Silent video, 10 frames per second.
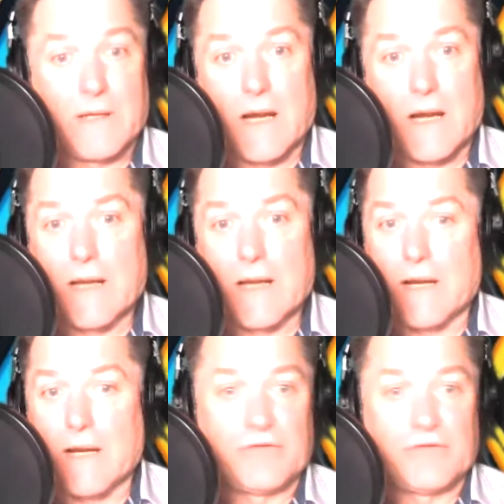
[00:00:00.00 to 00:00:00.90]

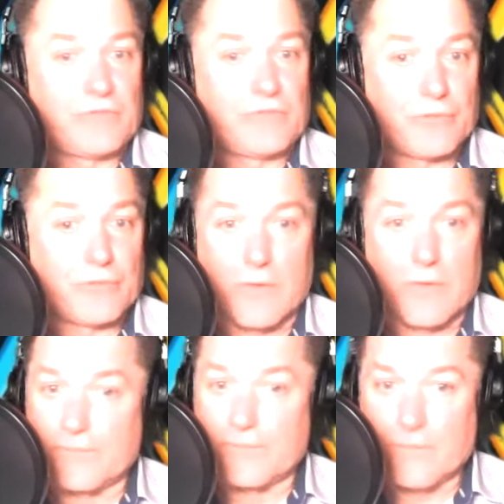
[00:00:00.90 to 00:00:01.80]
I just don't know
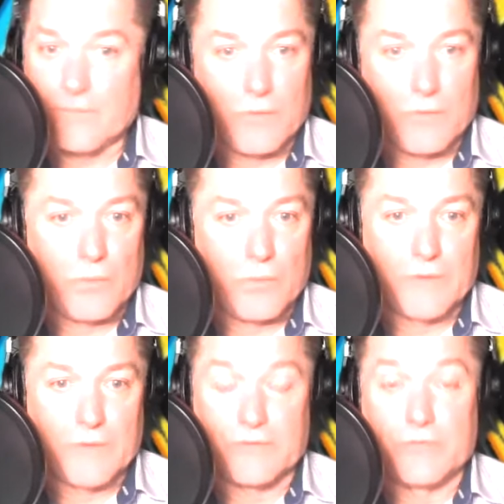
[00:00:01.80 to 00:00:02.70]

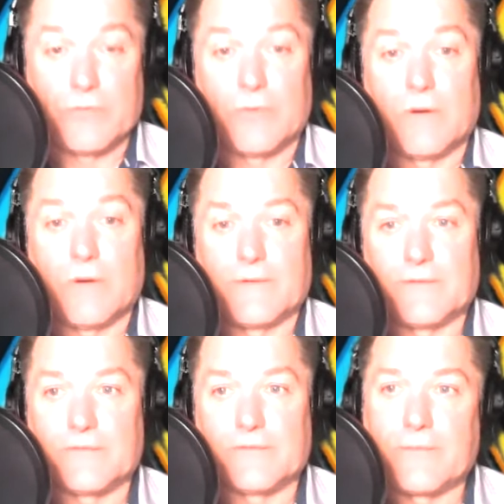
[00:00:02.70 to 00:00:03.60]
what to do on
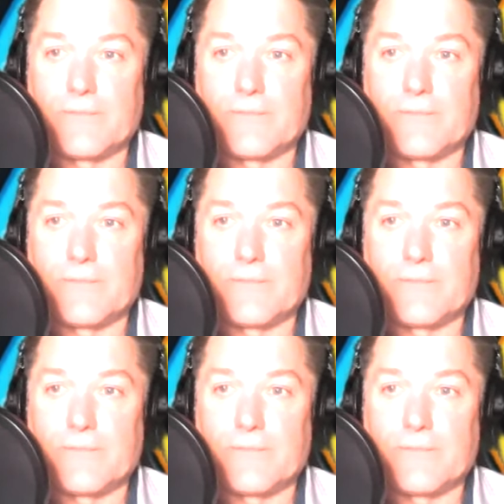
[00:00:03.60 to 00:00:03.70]
this.